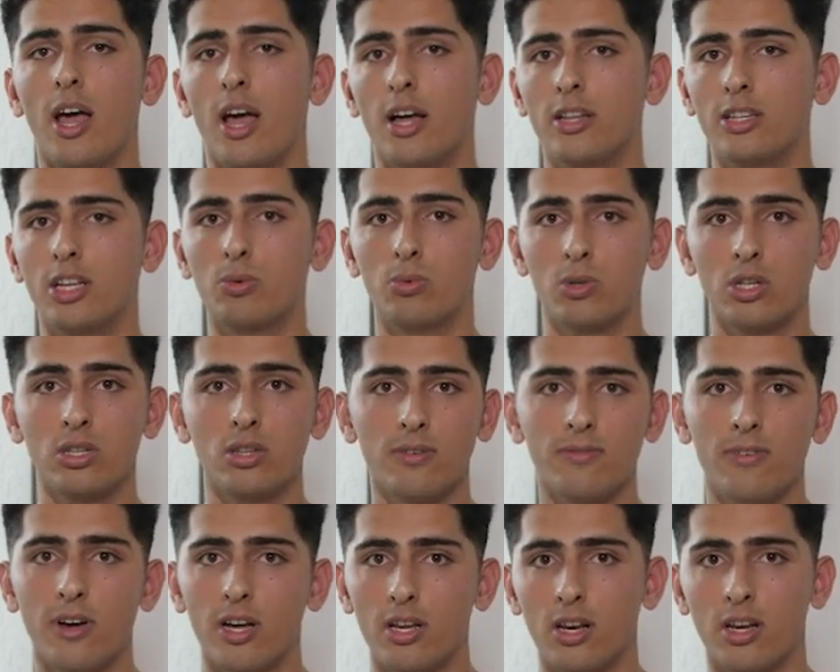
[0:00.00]
And then within
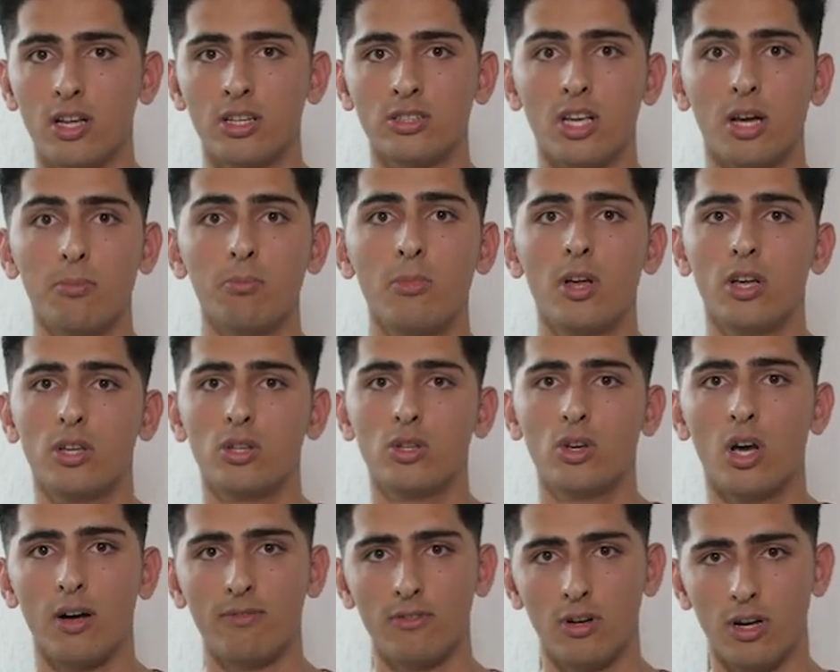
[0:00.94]
the final exam,
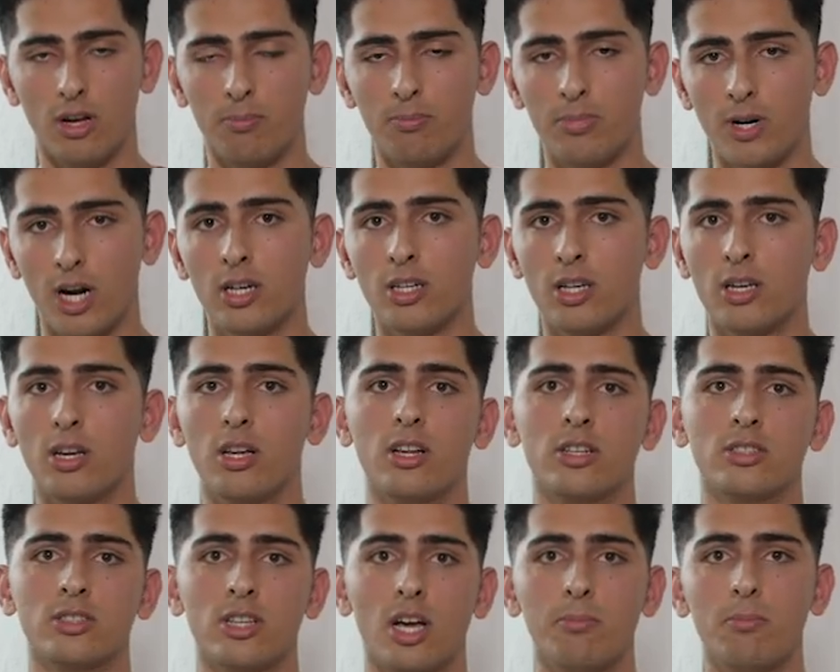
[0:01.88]
you have a practical
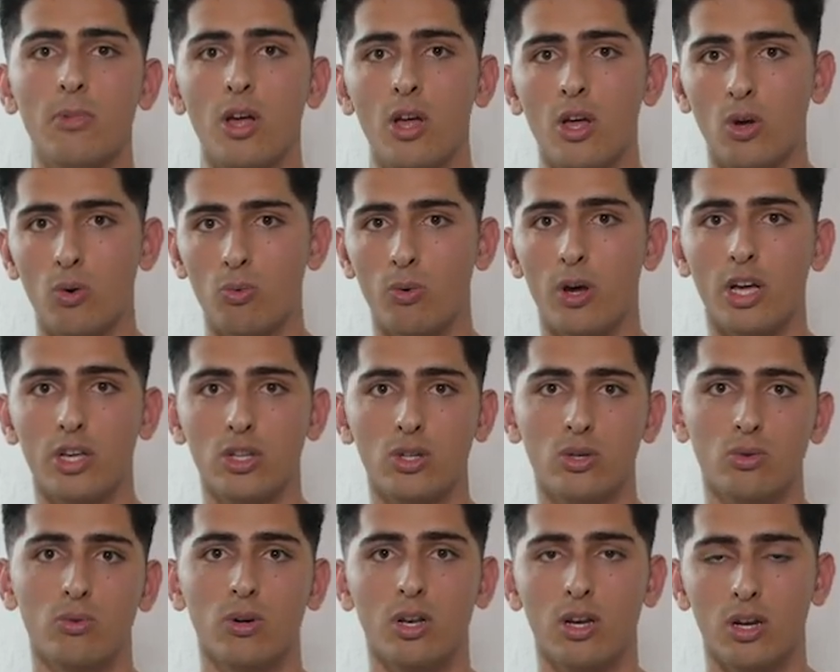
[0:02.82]
exam where
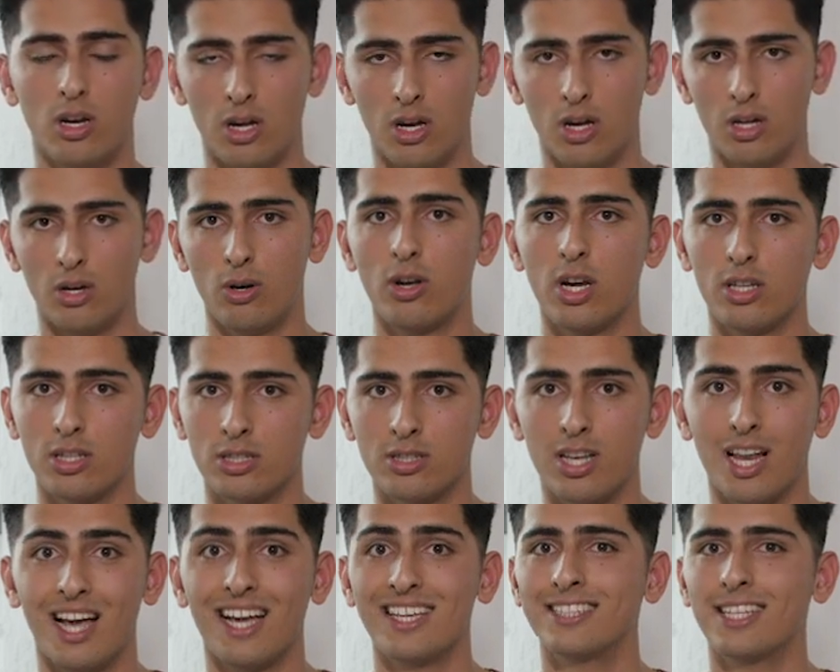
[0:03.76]
you will look at the
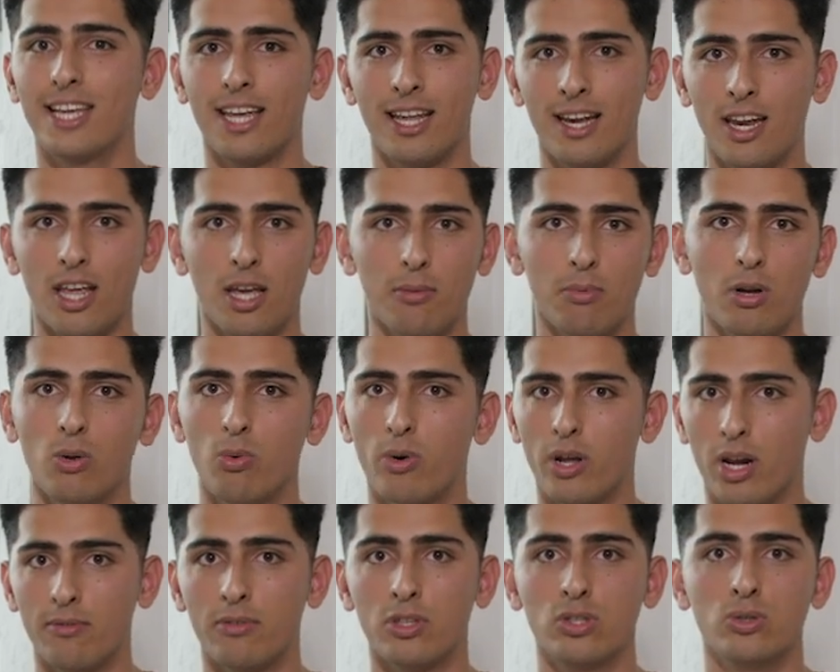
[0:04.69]
slides and label
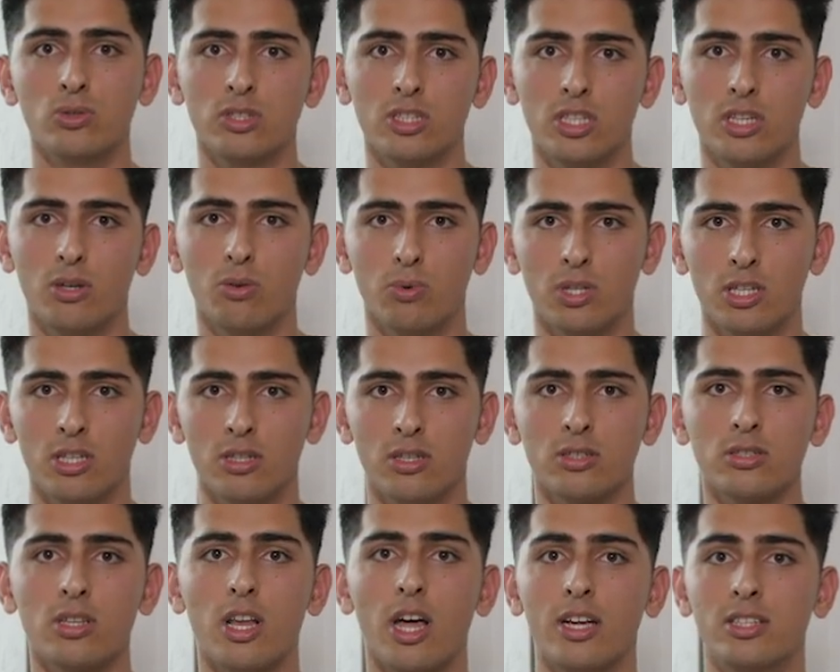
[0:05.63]
whatever you see within
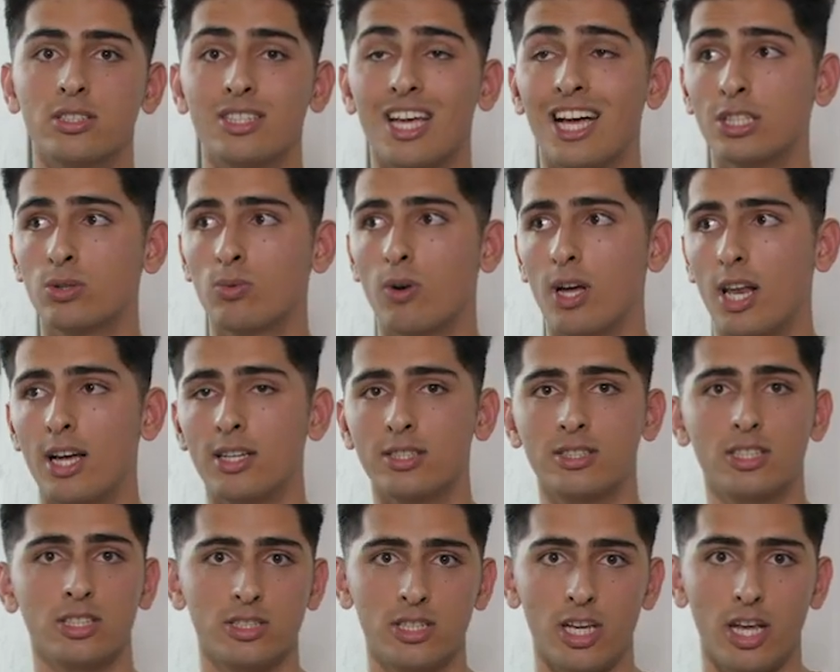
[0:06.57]
the slides, as well
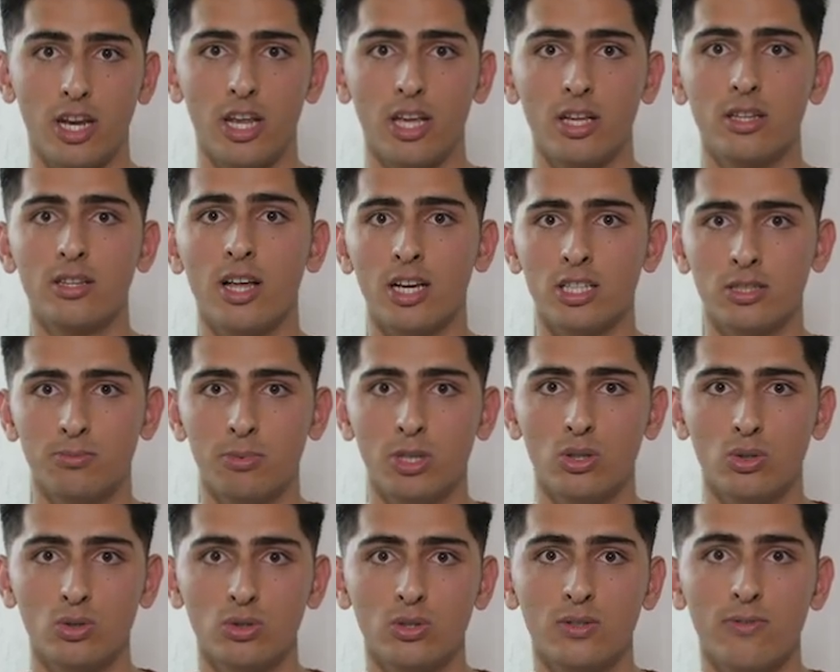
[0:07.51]
as the staining that has
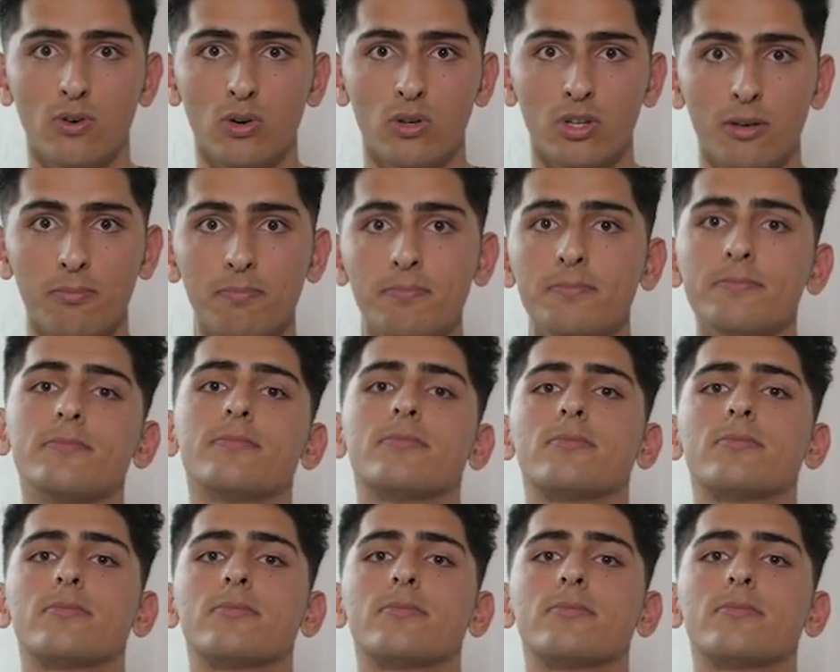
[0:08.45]
been used for them.